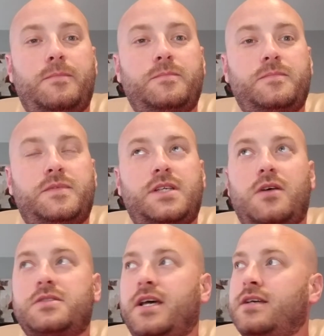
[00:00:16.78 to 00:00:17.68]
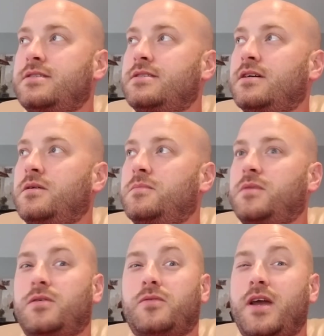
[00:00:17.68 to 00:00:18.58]
Sounds like some
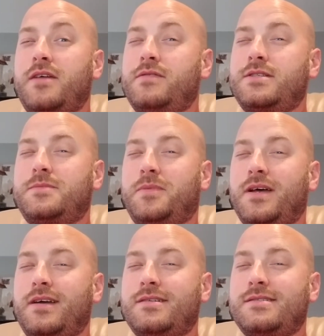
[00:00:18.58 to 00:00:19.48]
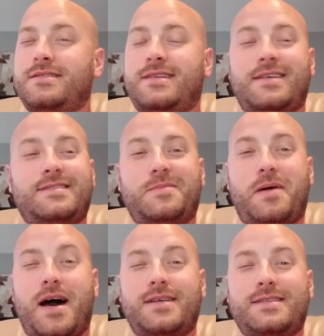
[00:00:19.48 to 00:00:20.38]
Ravens players tested
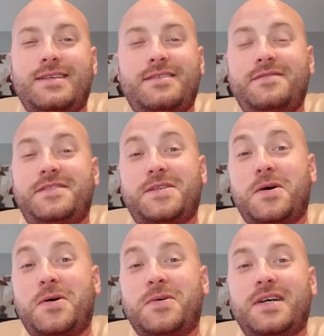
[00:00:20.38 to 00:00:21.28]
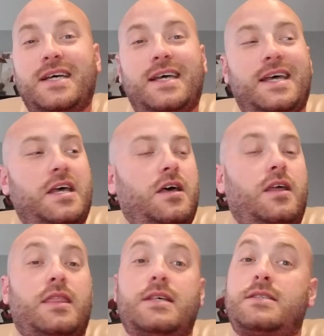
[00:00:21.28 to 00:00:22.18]
positive. So
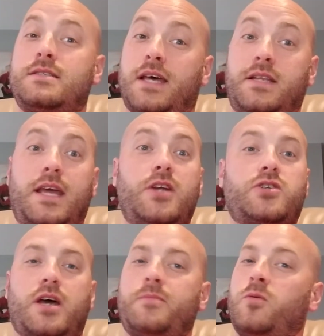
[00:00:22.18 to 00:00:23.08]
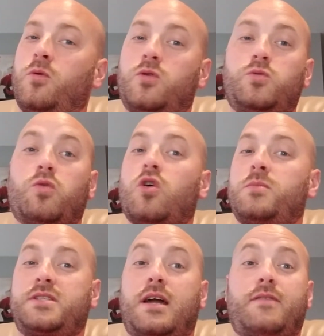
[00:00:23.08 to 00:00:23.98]
this is like danger time because we're
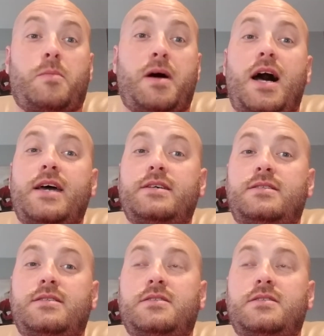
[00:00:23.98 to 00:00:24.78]
almost out of our buys.